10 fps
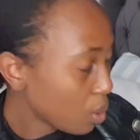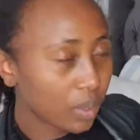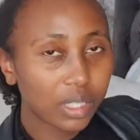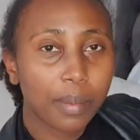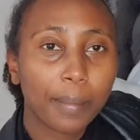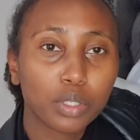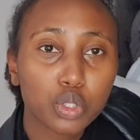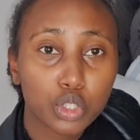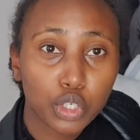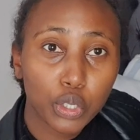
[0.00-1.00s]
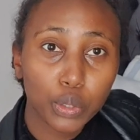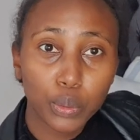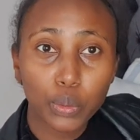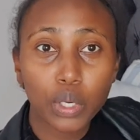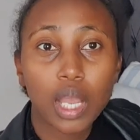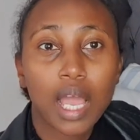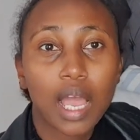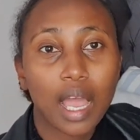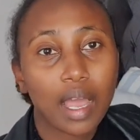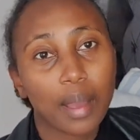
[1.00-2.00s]
which I'm about to show you.
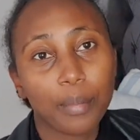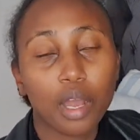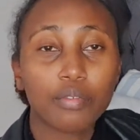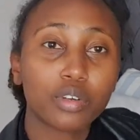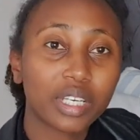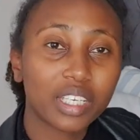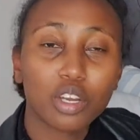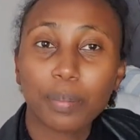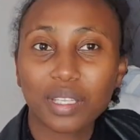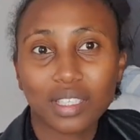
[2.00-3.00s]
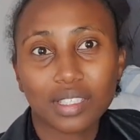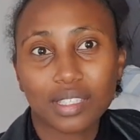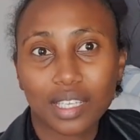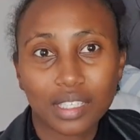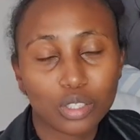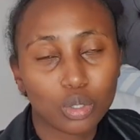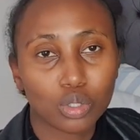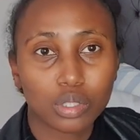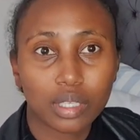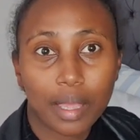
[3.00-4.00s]
I've already opened these things
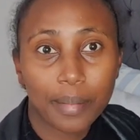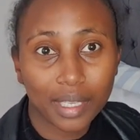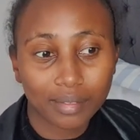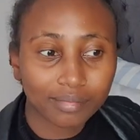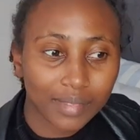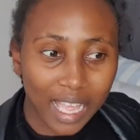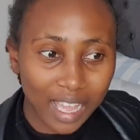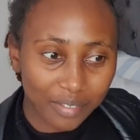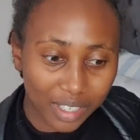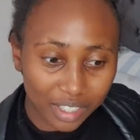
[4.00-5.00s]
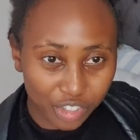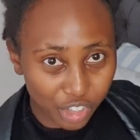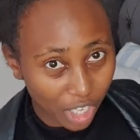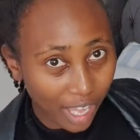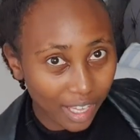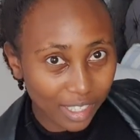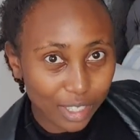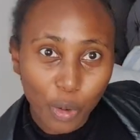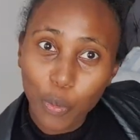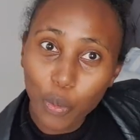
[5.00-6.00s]
because, I mean, I have a child
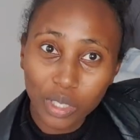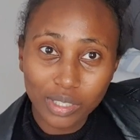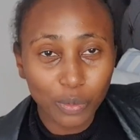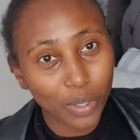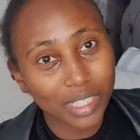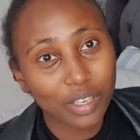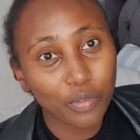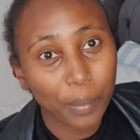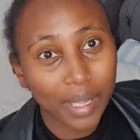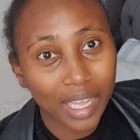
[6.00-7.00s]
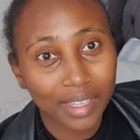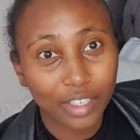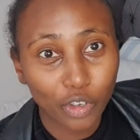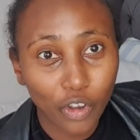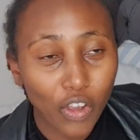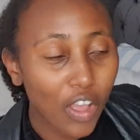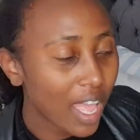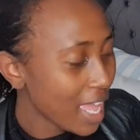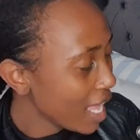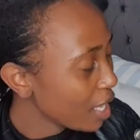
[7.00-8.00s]
who was waiting for me at the door,
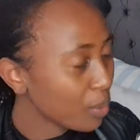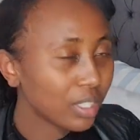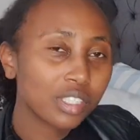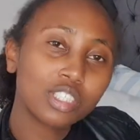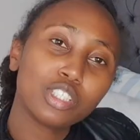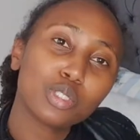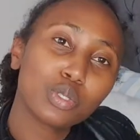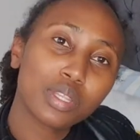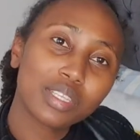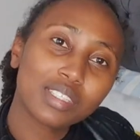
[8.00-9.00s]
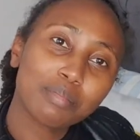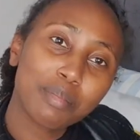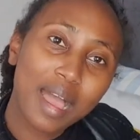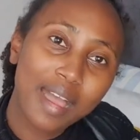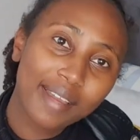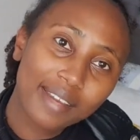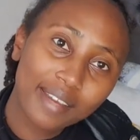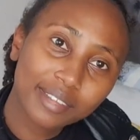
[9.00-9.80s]
and when she saw this bag,